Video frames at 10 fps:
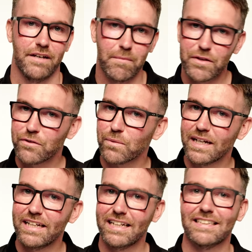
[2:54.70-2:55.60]
Number
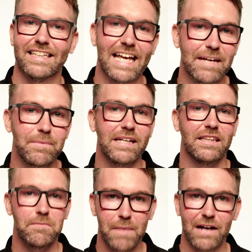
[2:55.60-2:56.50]
3 is keeping
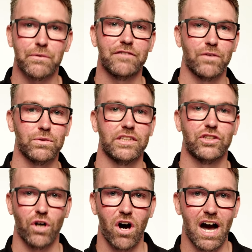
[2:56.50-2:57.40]
the battery
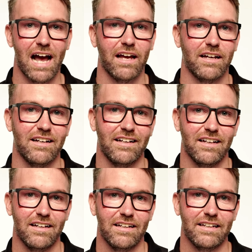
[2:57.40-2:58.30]
voltage high.
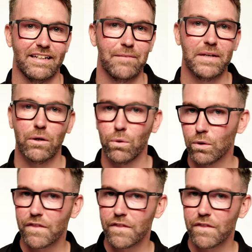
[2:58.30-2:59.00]
Keeping all